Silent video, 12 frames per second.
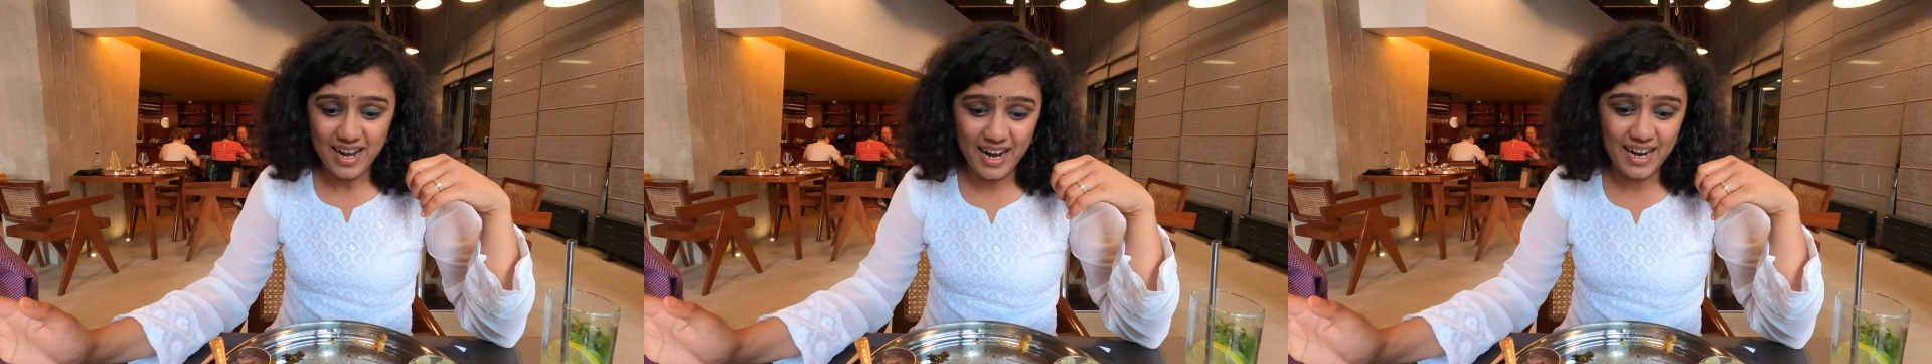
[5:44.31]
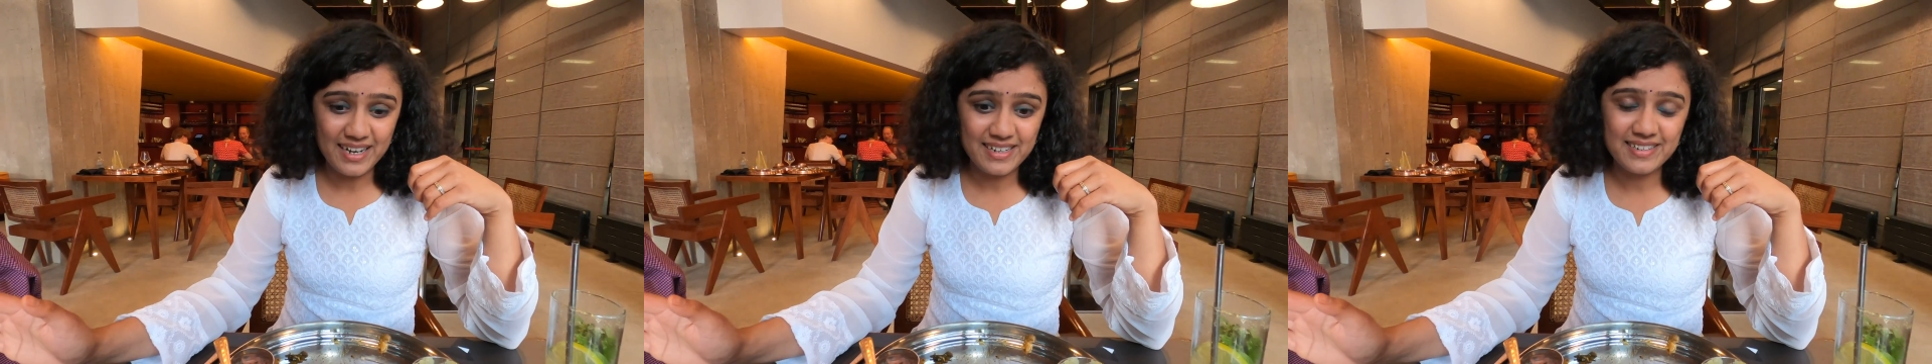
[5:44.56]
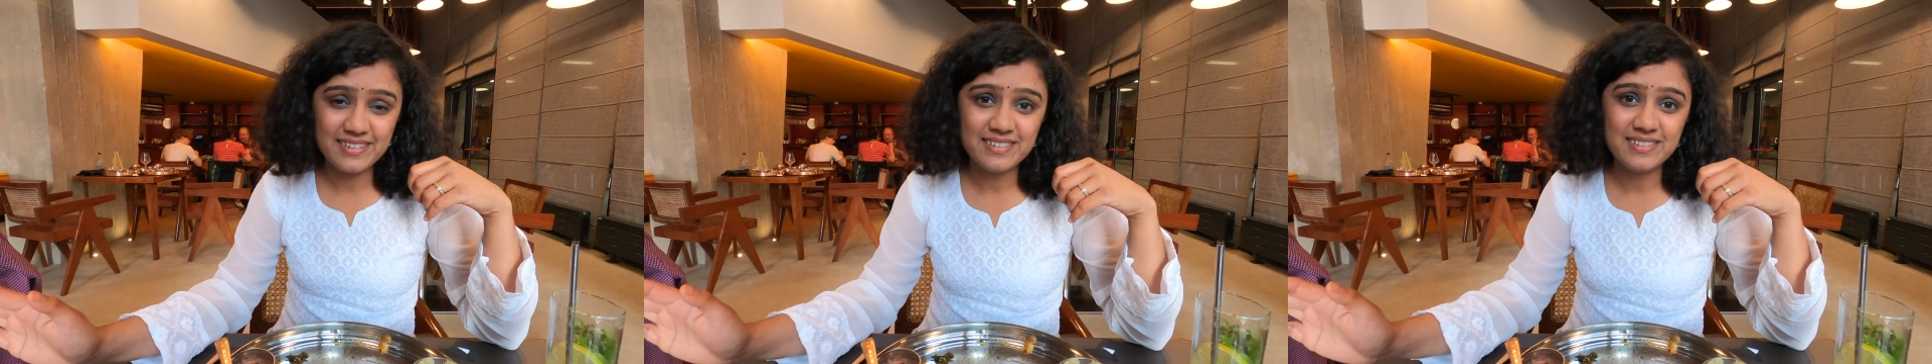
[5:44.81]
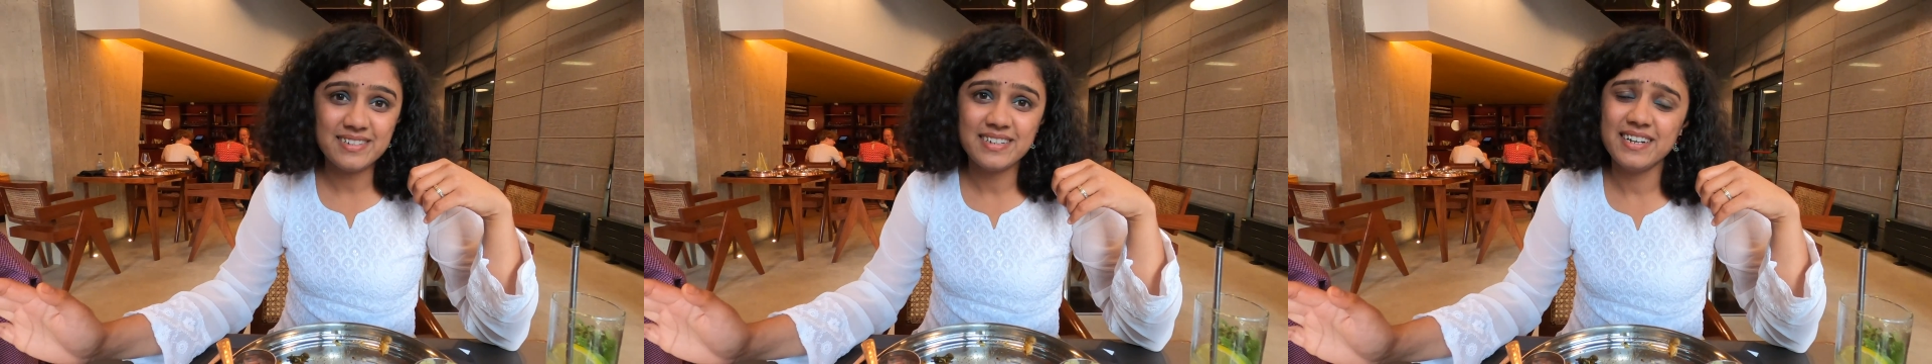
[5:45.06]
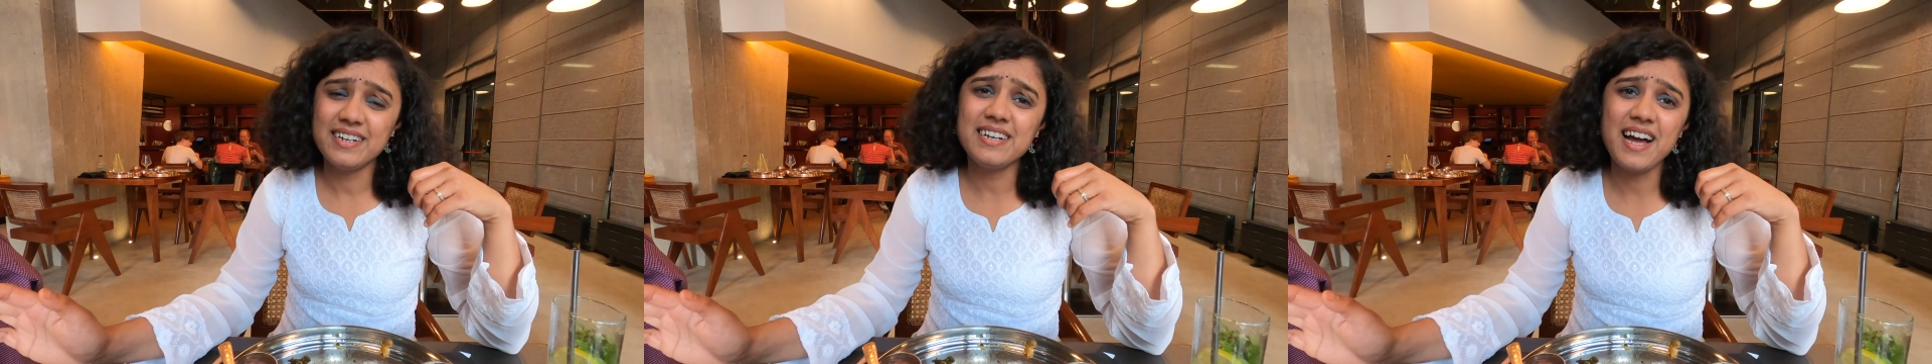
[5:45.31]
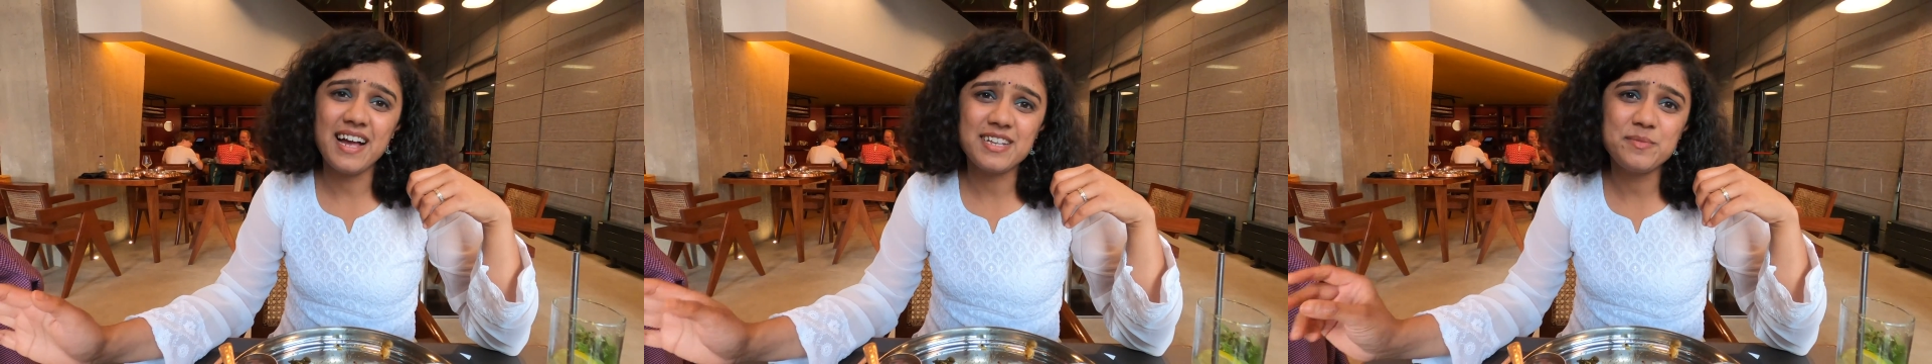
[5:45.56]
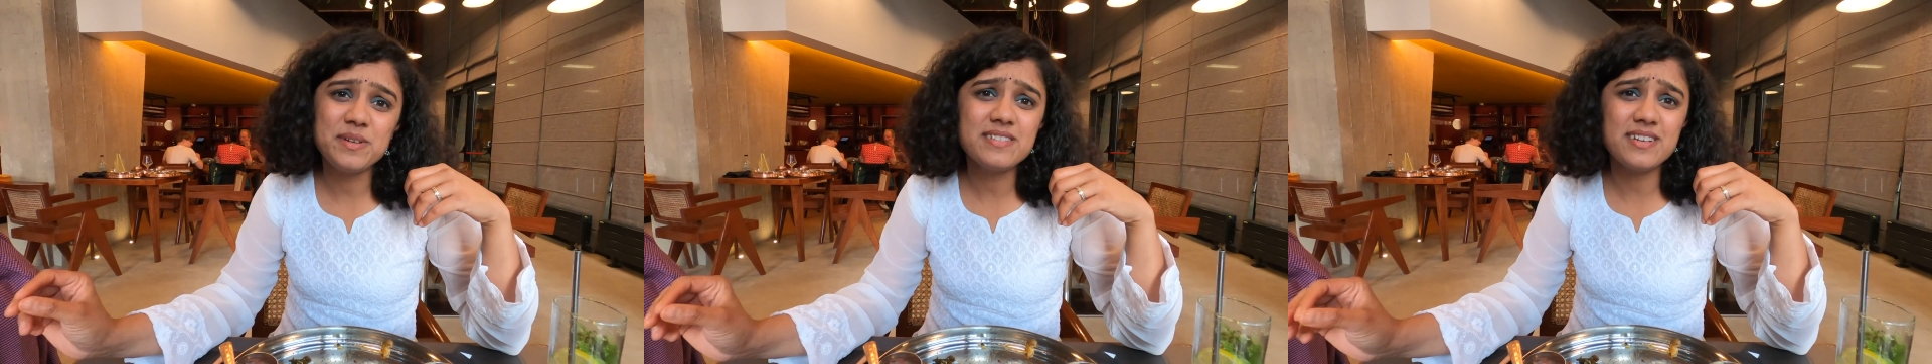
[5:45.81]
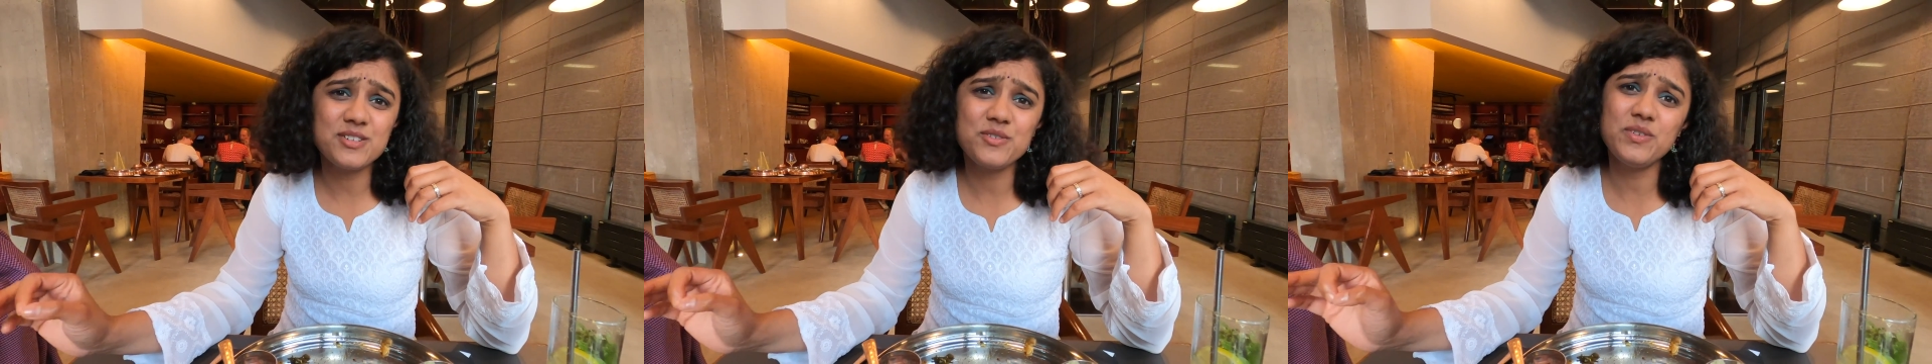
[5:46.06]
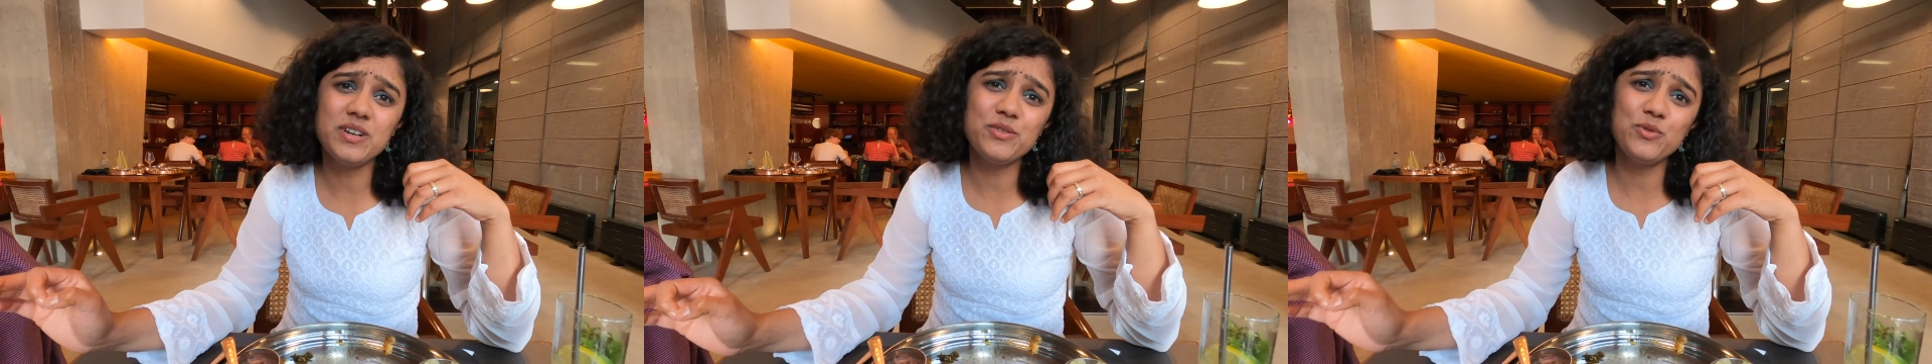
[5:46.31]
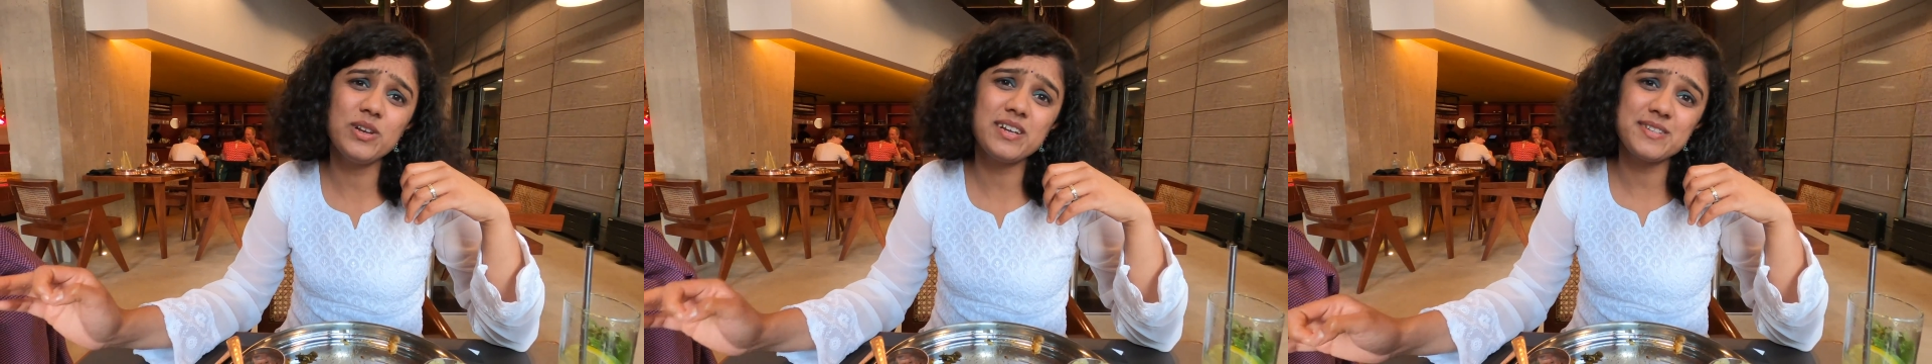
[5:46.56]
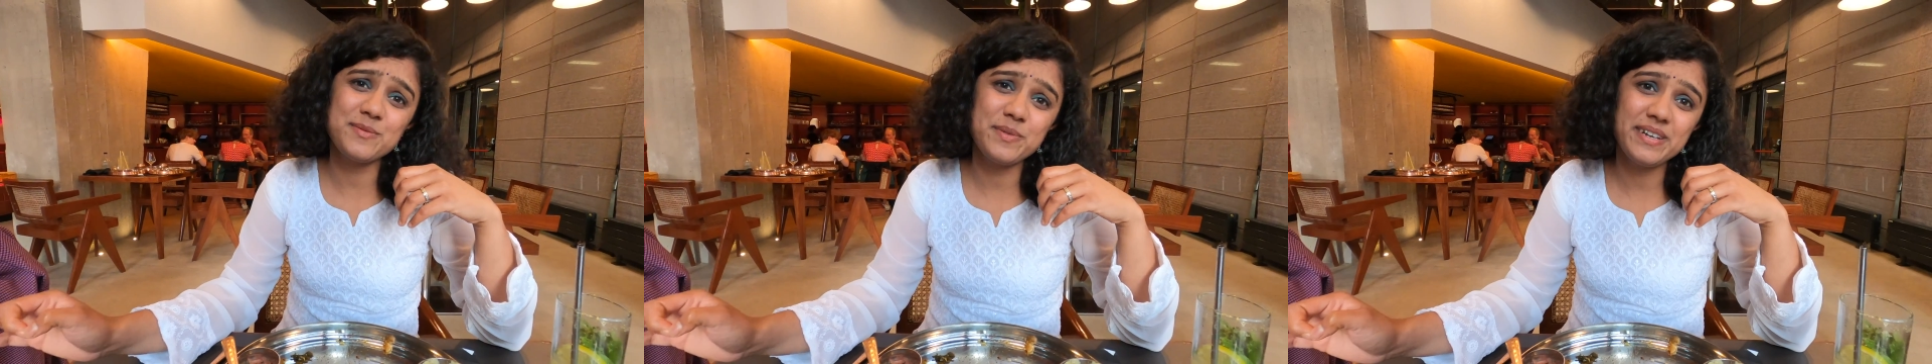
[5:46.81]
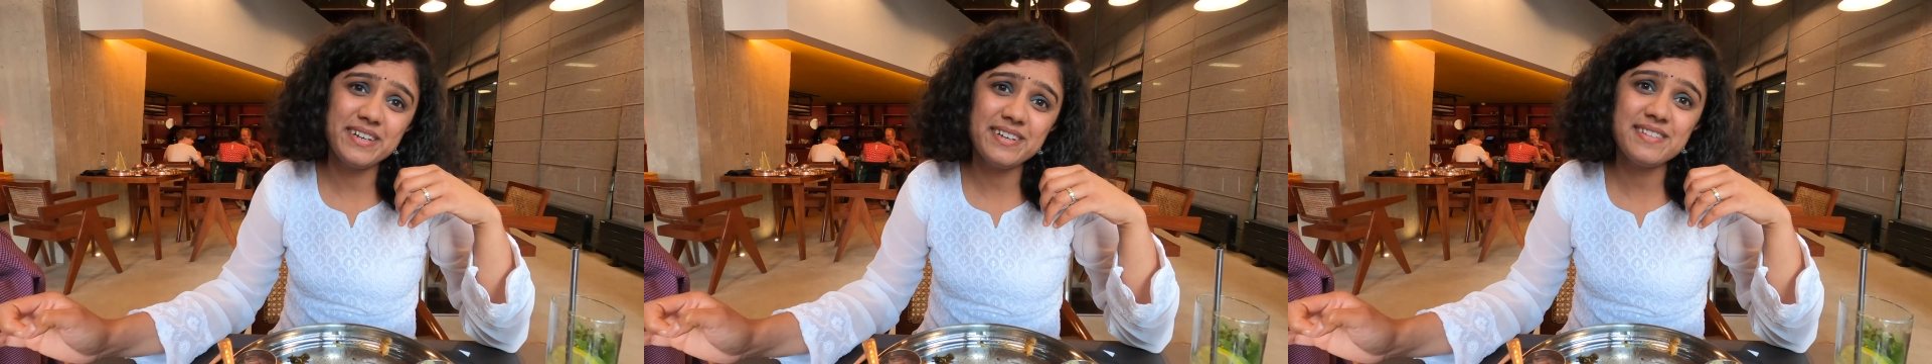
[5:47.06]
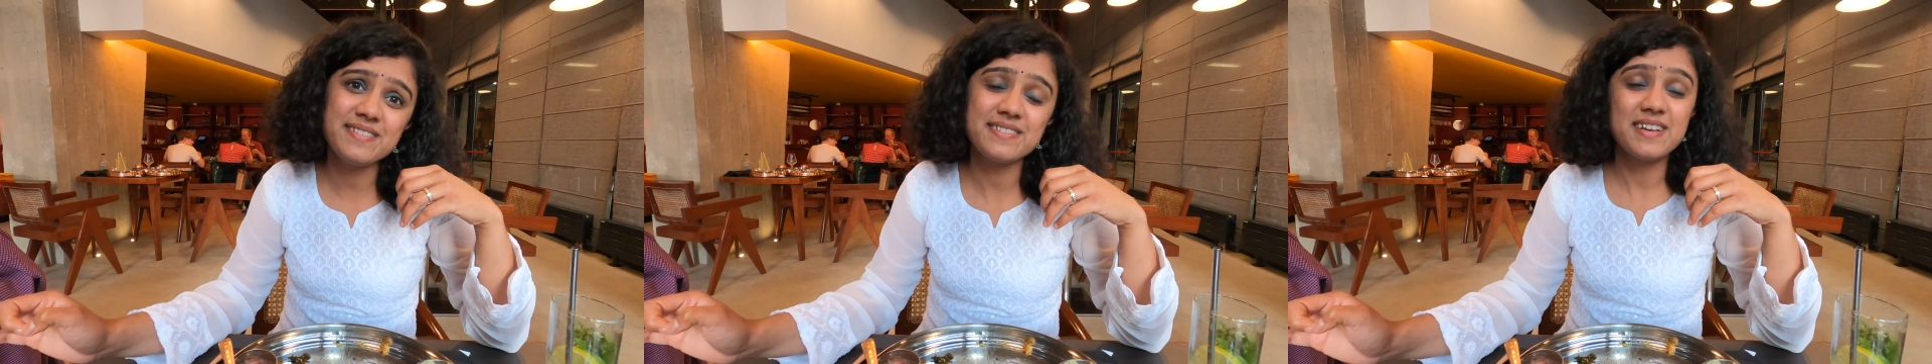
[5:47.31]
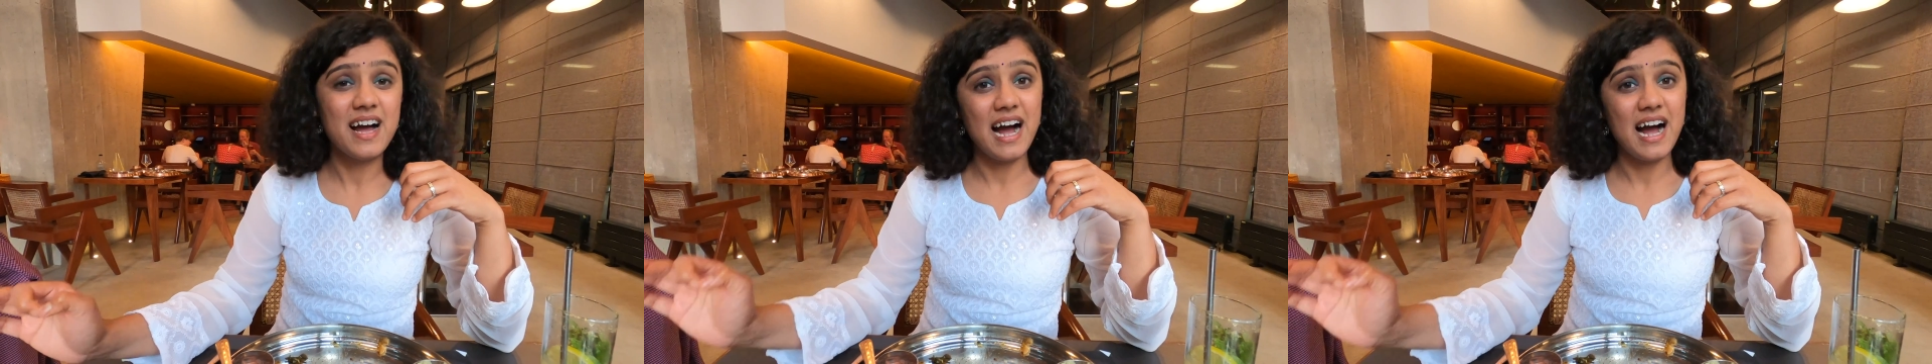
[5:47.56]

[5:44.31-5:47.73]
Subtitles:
And it has been such a wonderful experience.